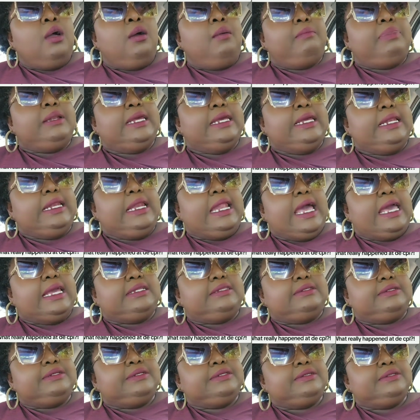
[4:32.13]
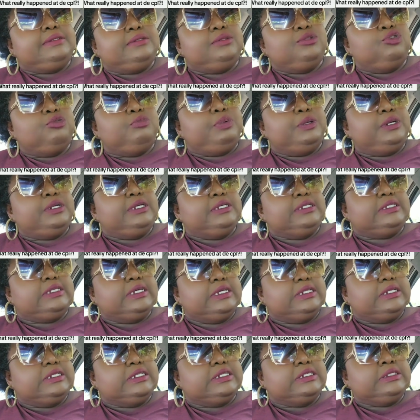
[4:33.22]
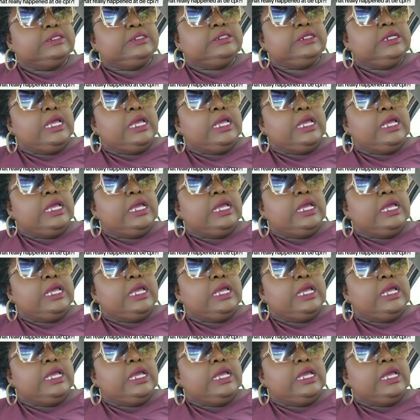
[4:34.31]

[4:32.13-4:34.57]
Play light. No pun intended.